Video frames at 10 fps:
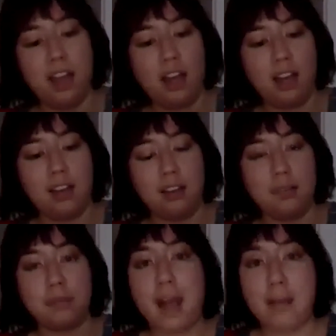
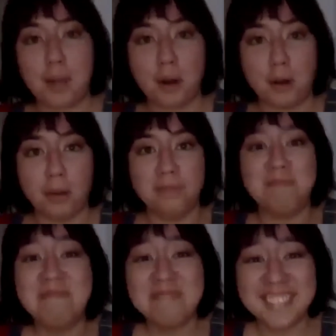rabbit
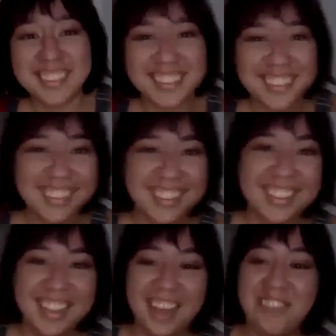hole,
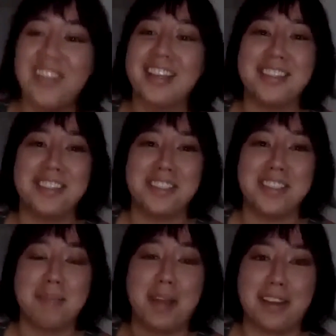I feel like this is
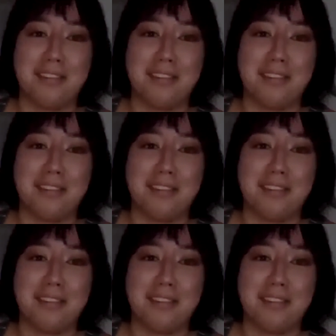just like my